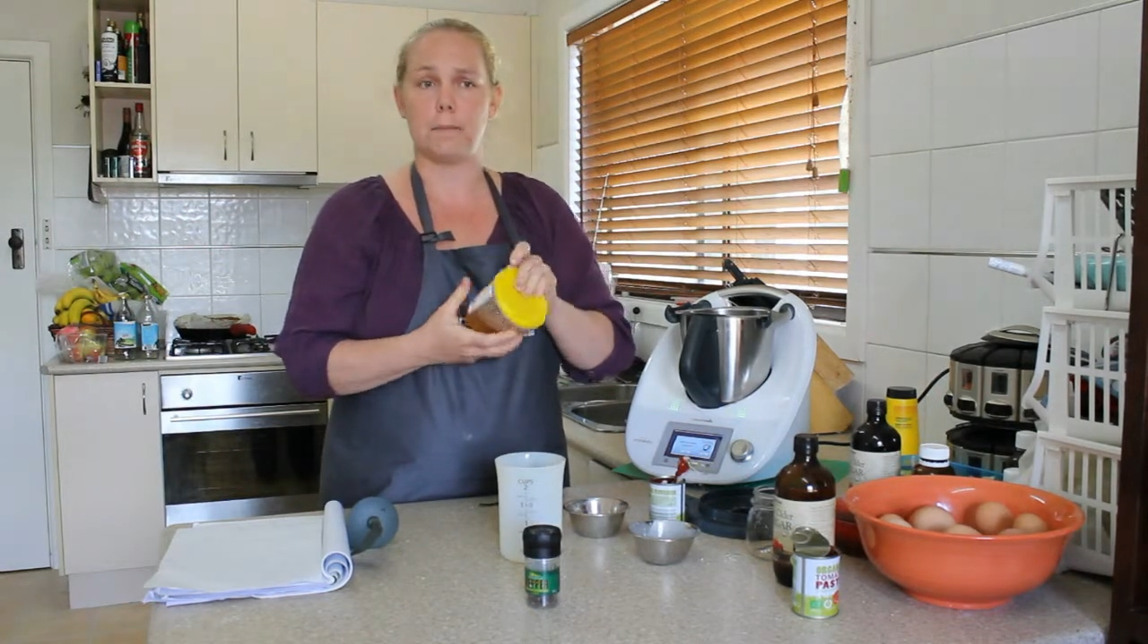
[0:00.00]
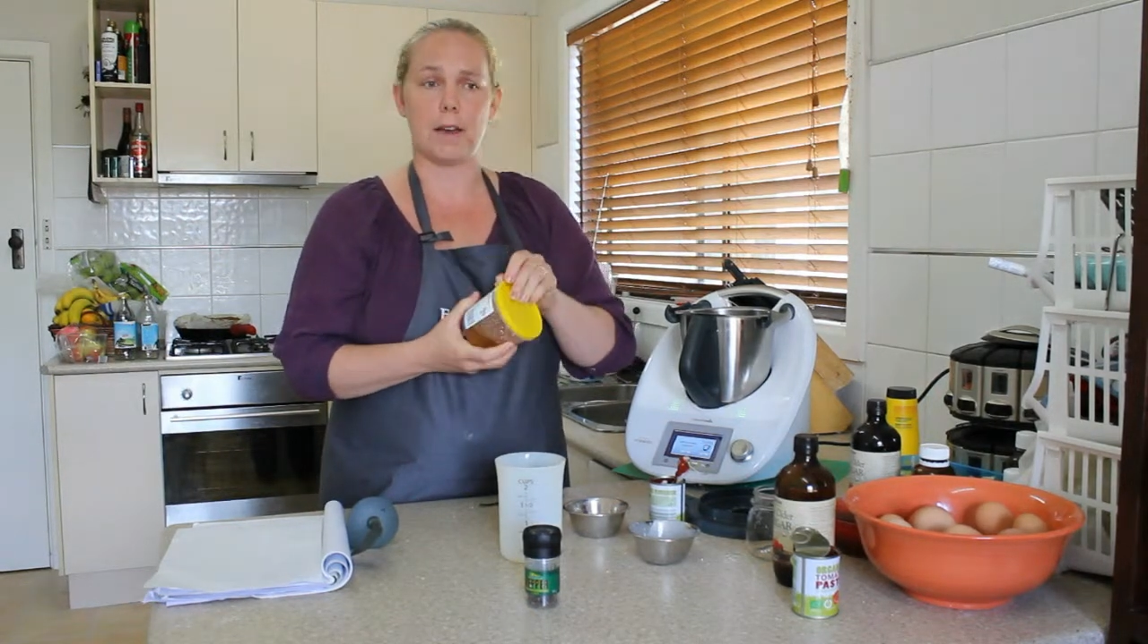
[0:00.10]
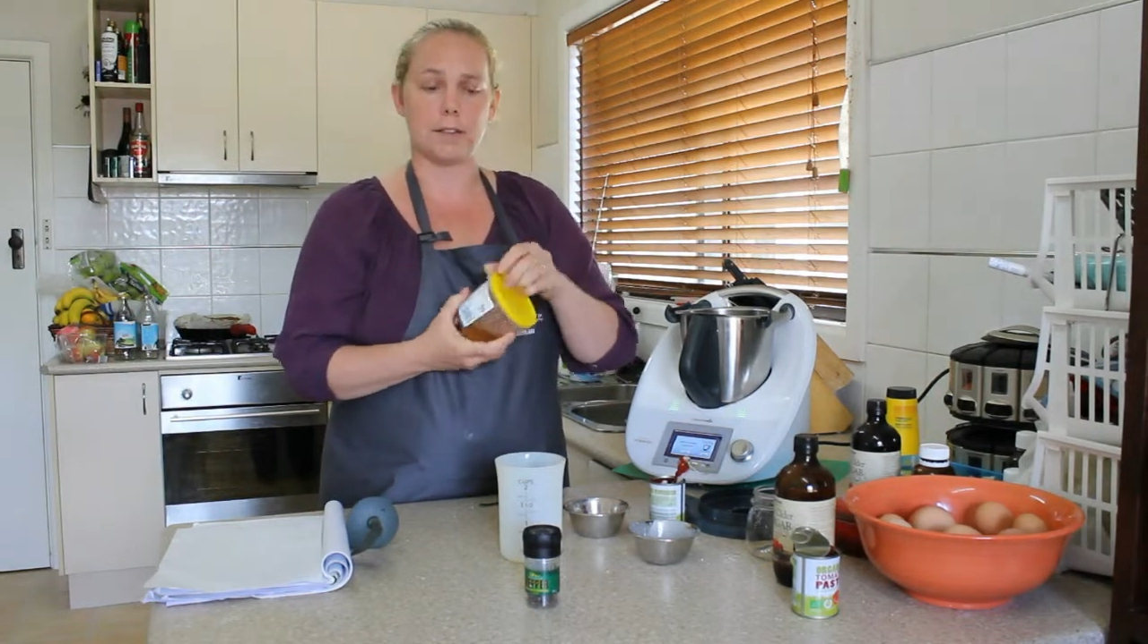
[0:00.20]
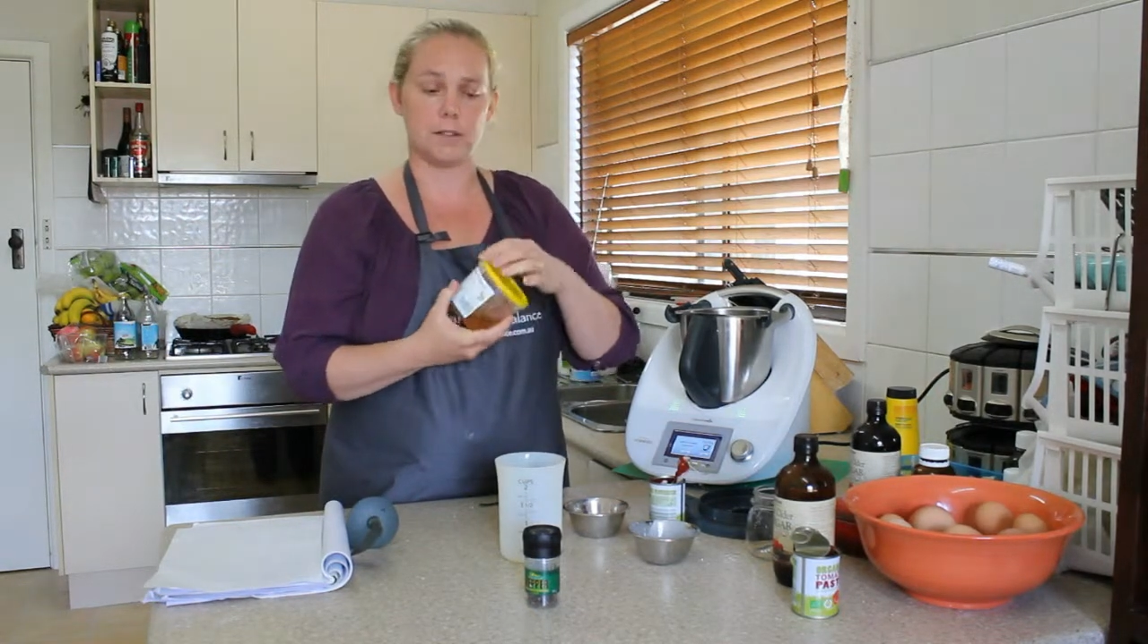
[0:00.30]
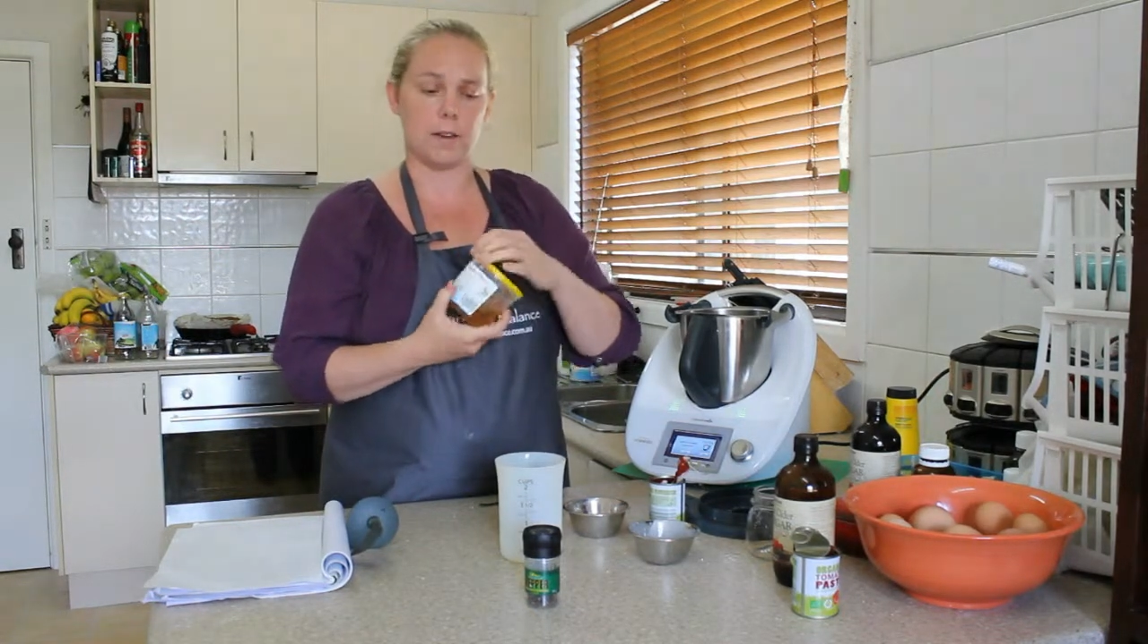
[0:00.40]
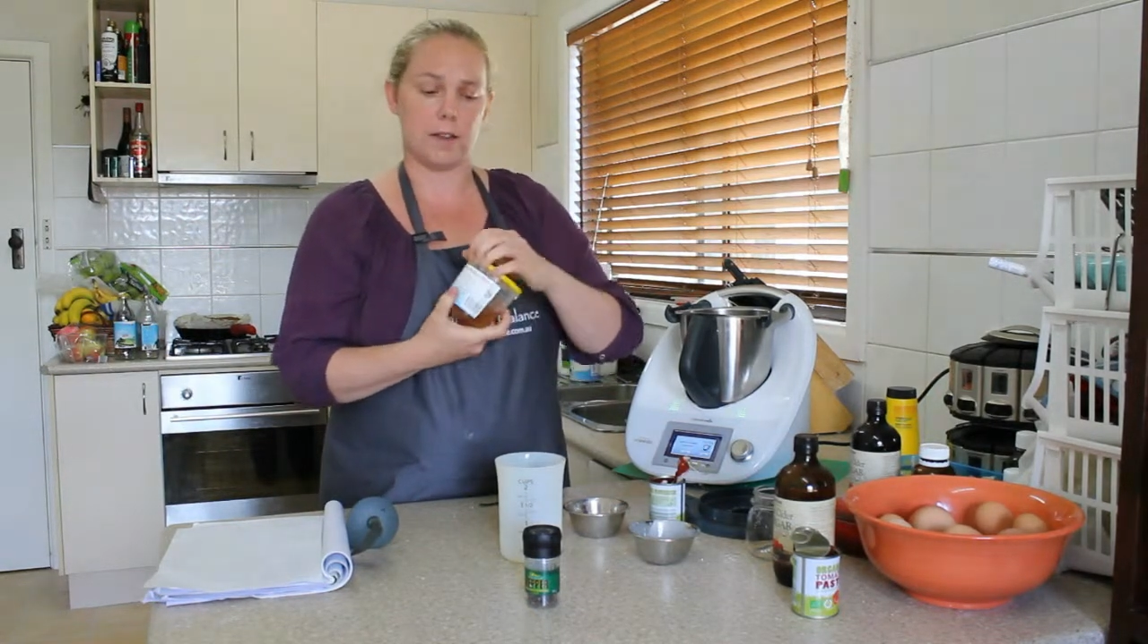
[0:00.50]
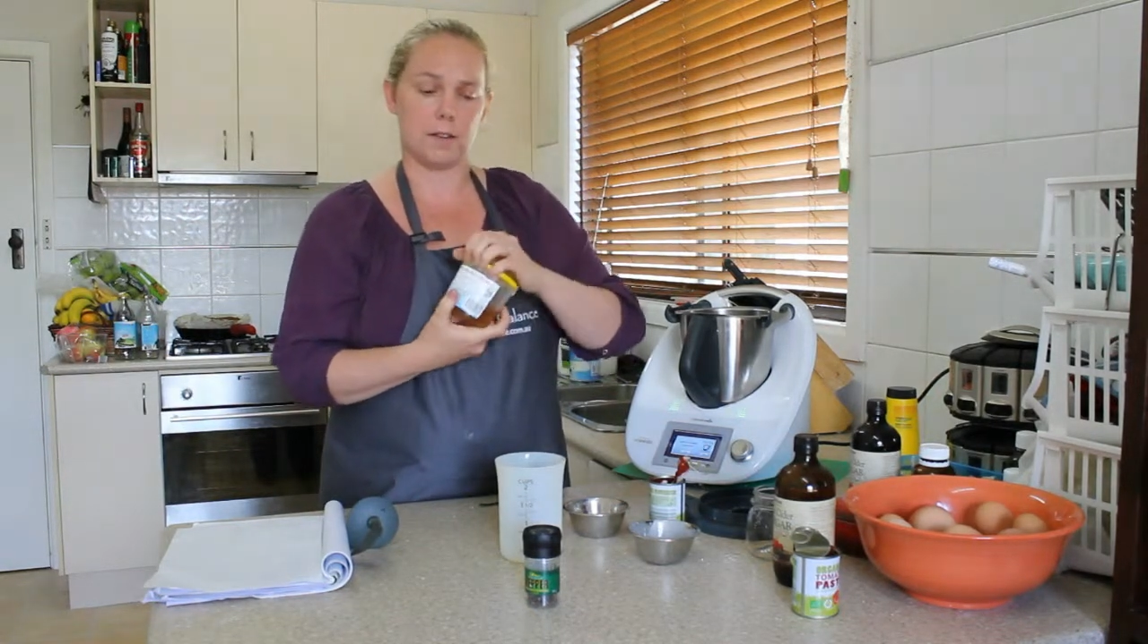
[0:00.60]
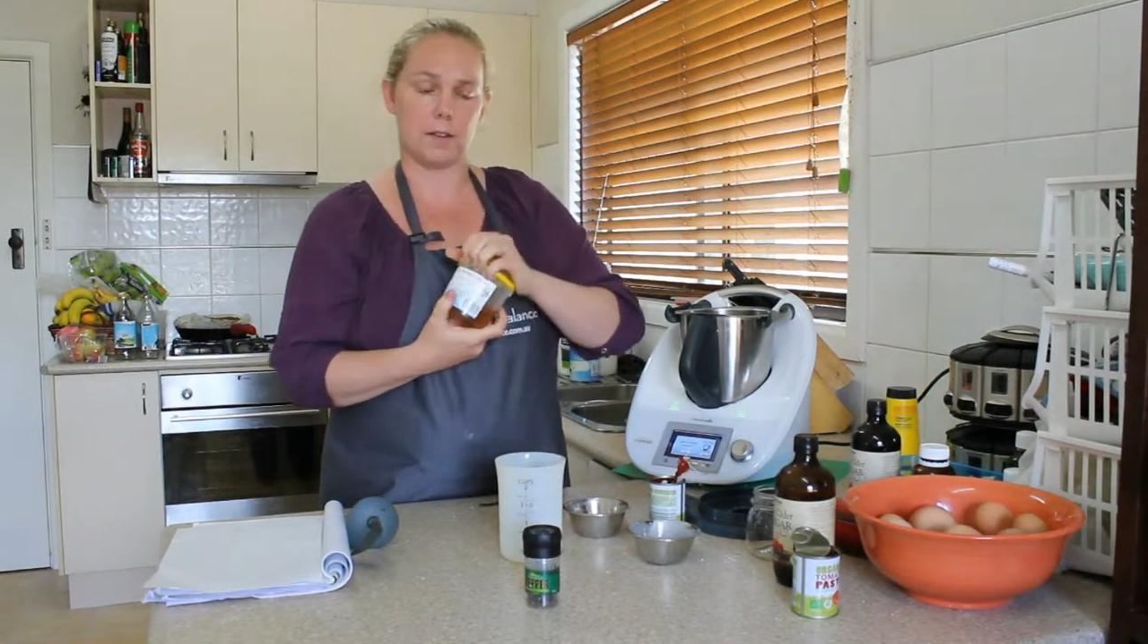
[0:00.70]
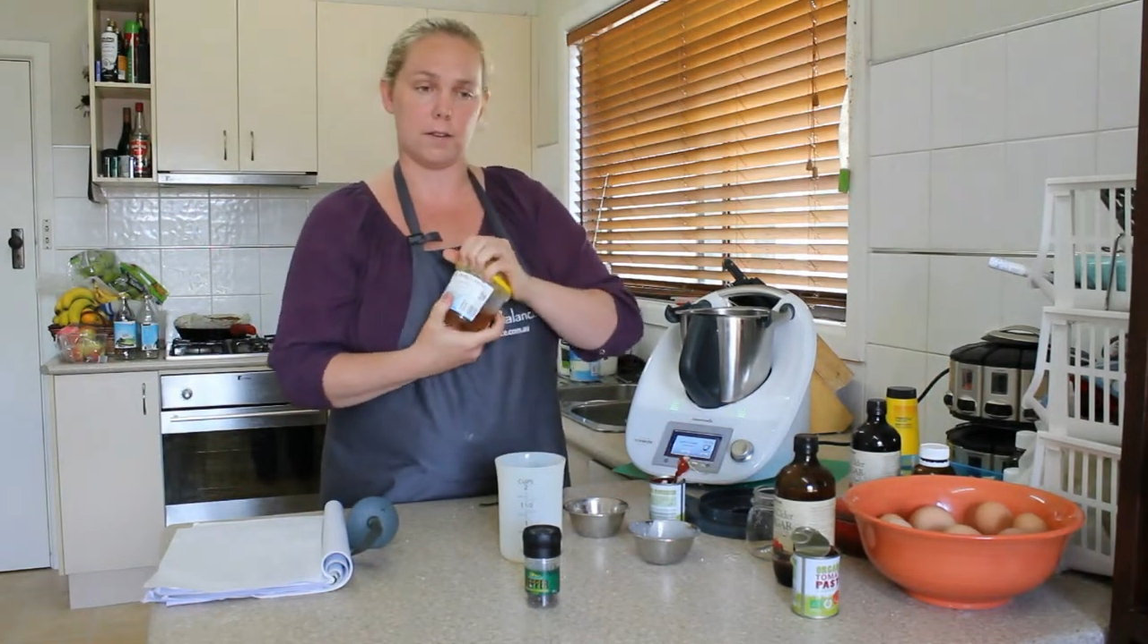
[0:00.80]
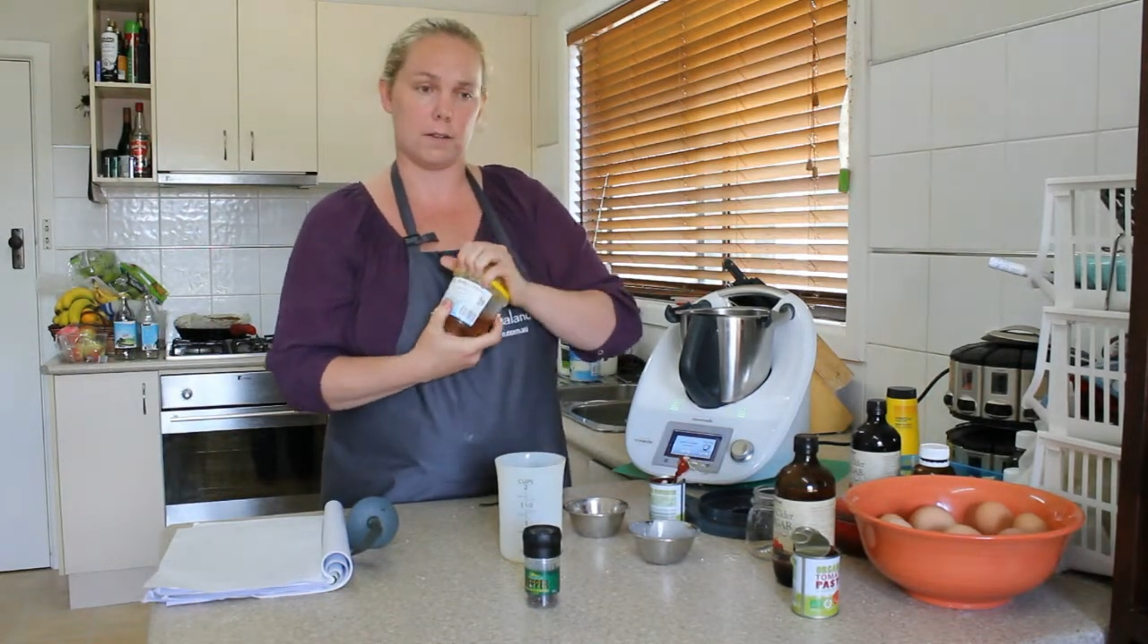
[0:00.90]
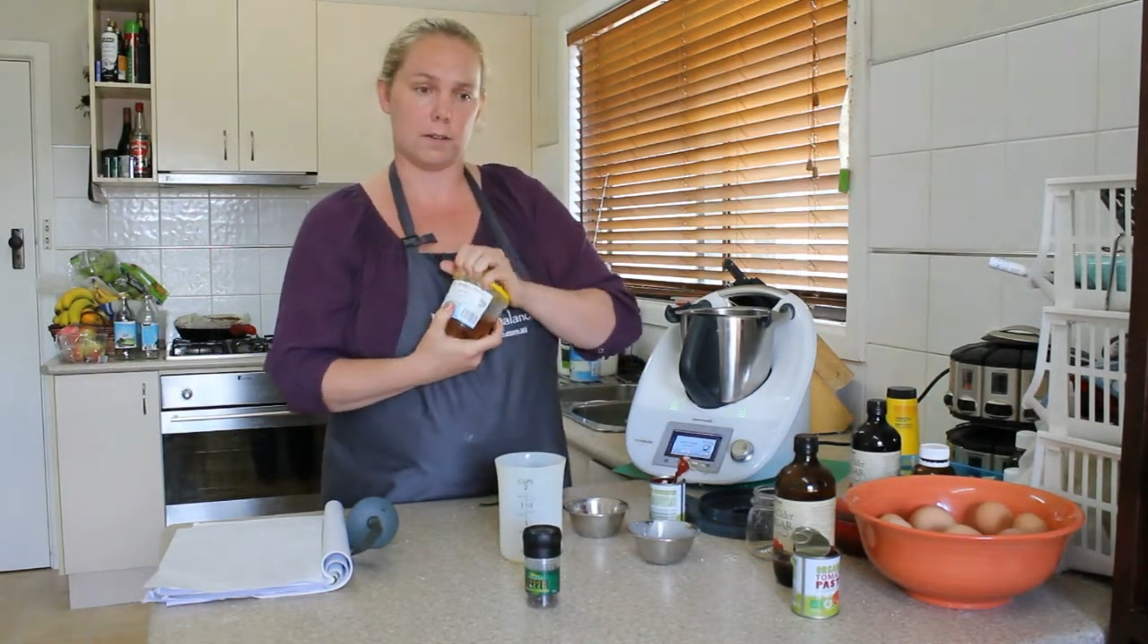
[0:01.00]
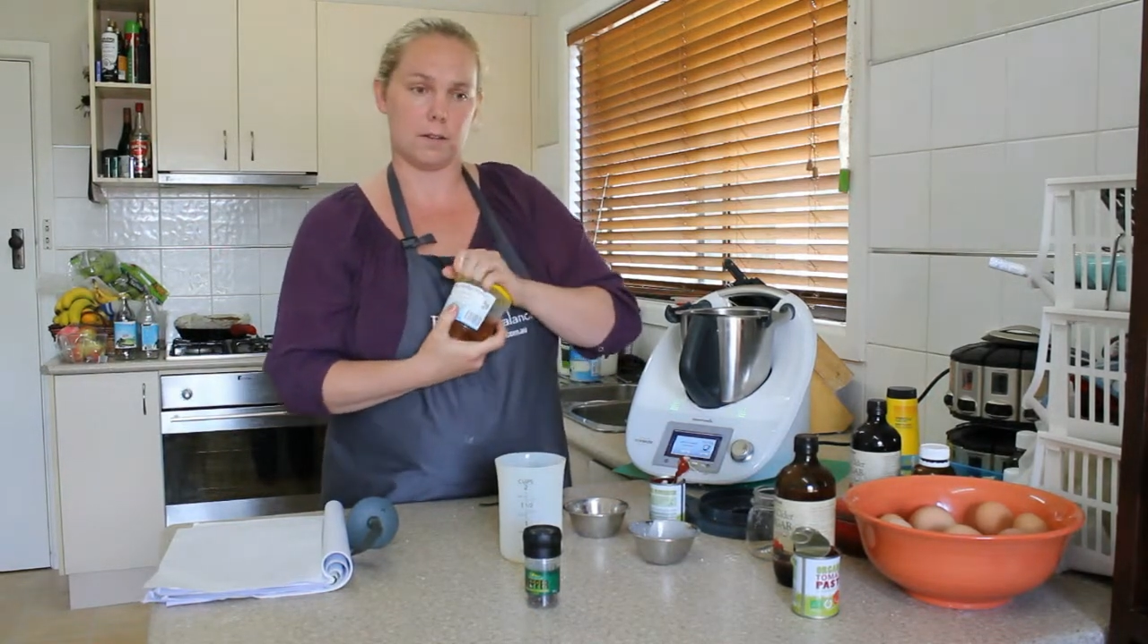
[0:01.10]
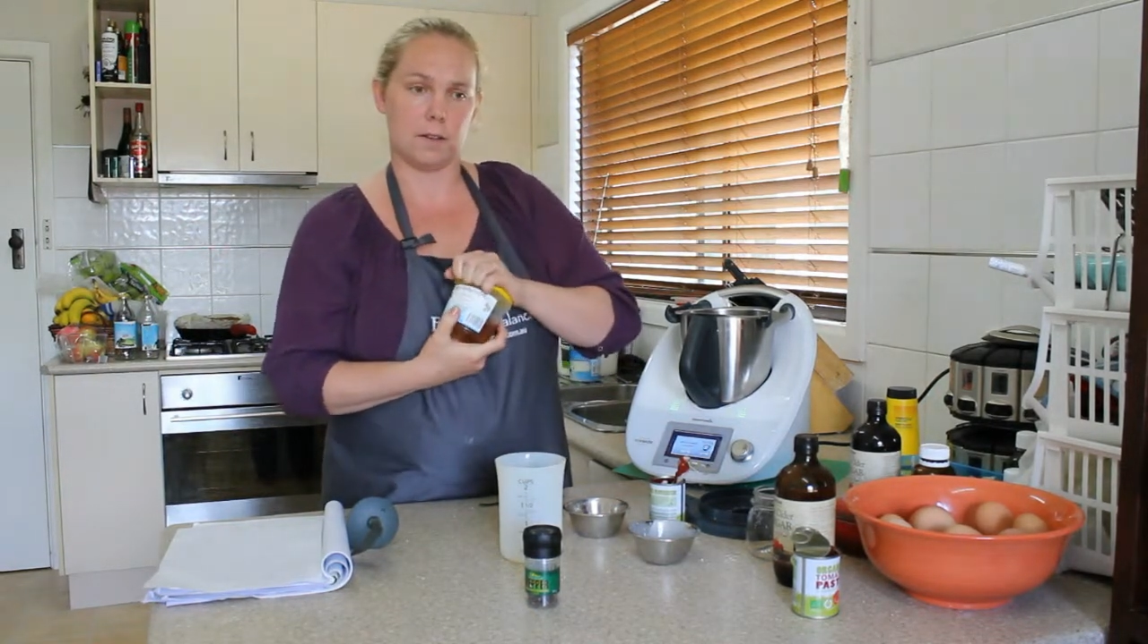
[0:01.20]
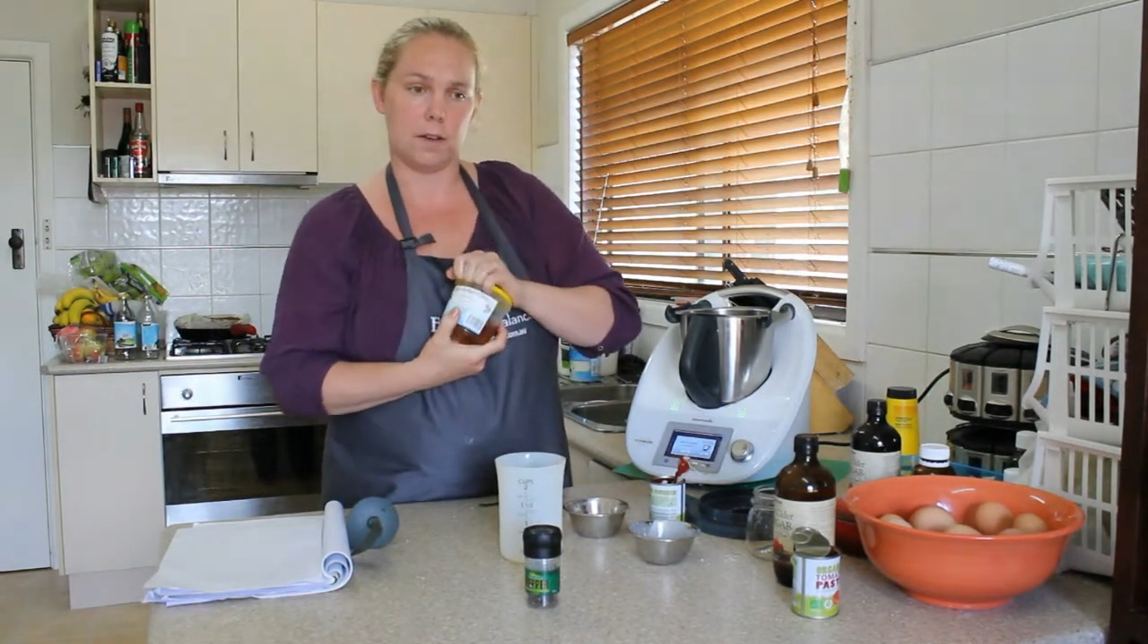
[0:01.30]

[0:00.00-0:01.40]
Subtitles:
activate the